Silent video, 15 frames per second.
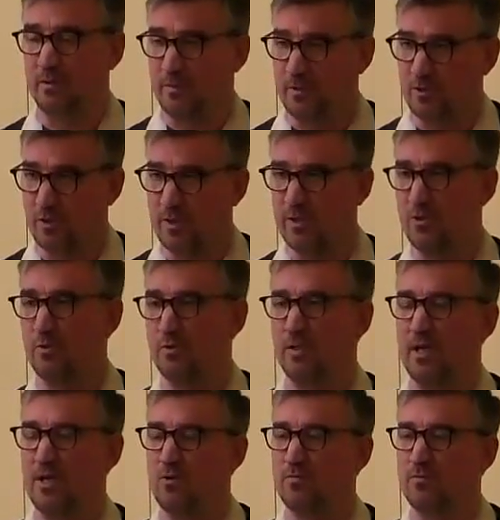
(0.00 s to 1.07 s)
So they're doing
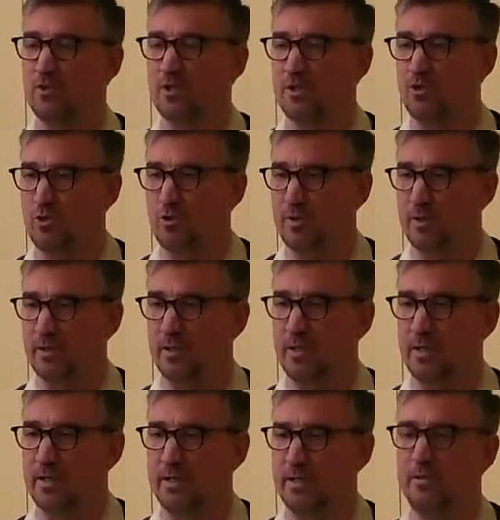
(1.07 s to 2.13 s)
that obviously during the
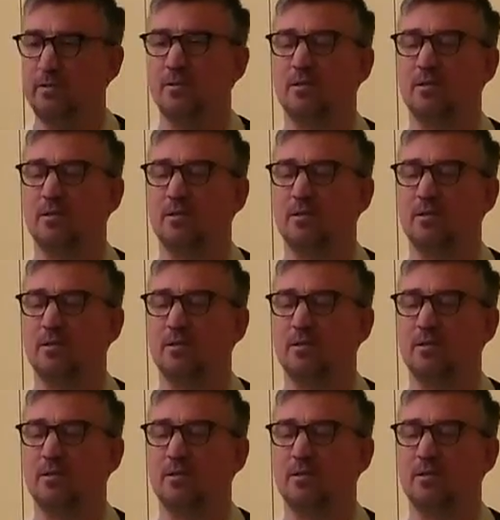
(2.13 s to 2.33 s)
day,